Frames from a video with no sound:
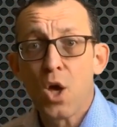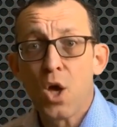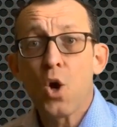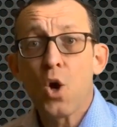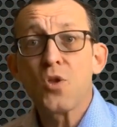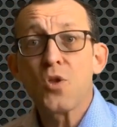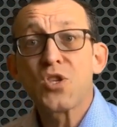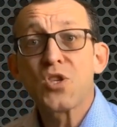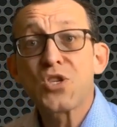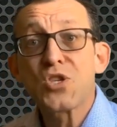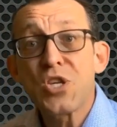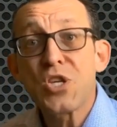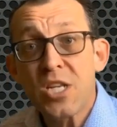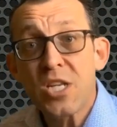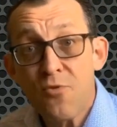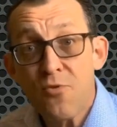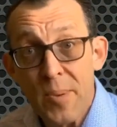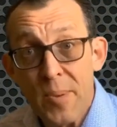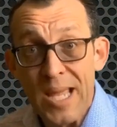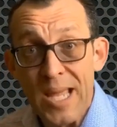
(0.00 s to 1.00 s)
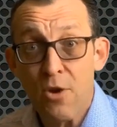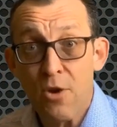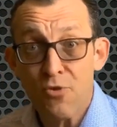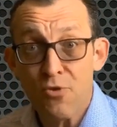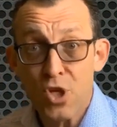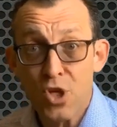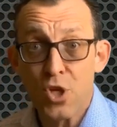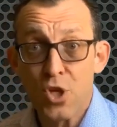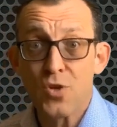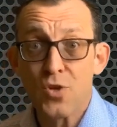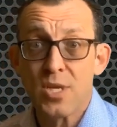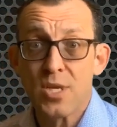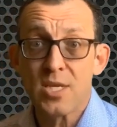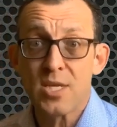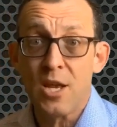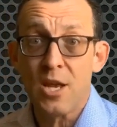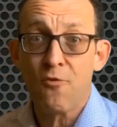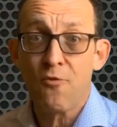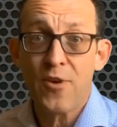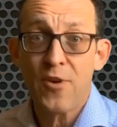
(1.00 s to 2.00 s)
considerably
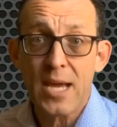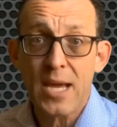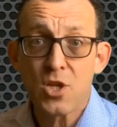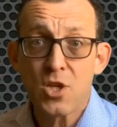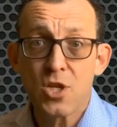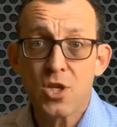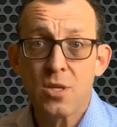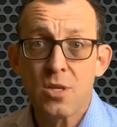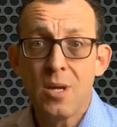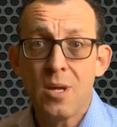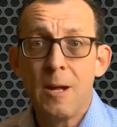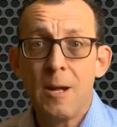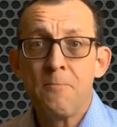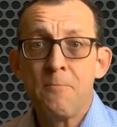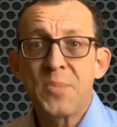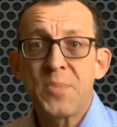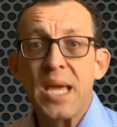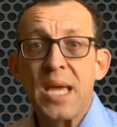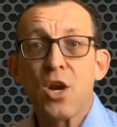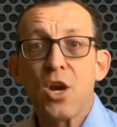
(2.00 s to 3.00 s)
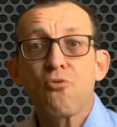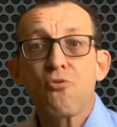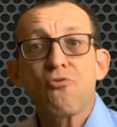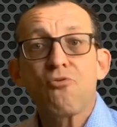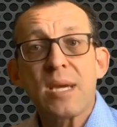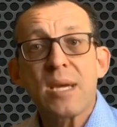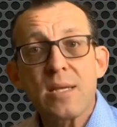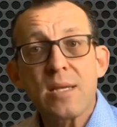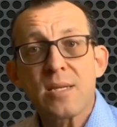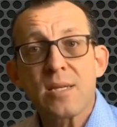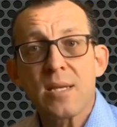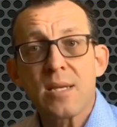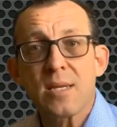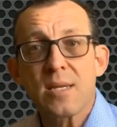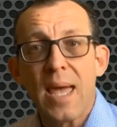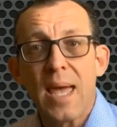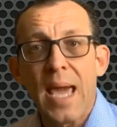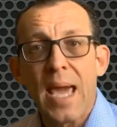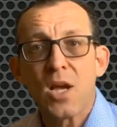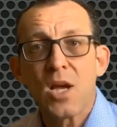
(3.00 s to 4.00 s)
reduces infection,
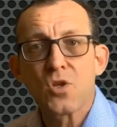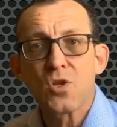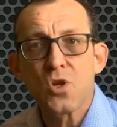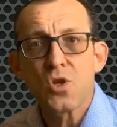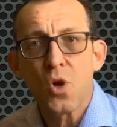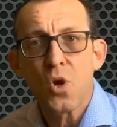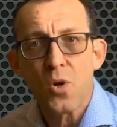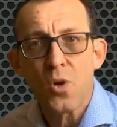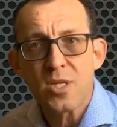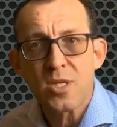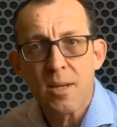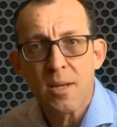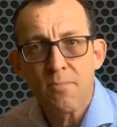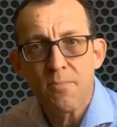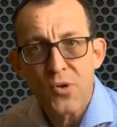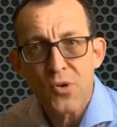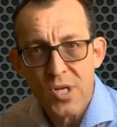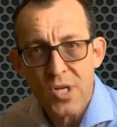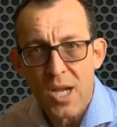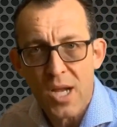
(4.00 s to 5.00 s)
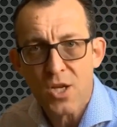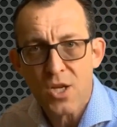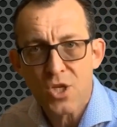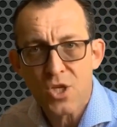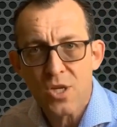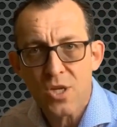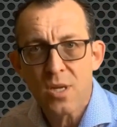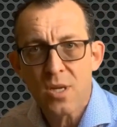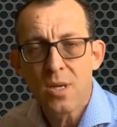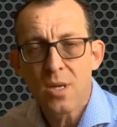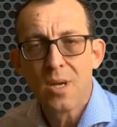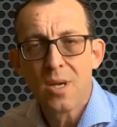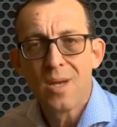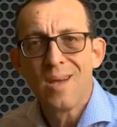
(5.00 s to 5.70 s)
decreases exotoxin production,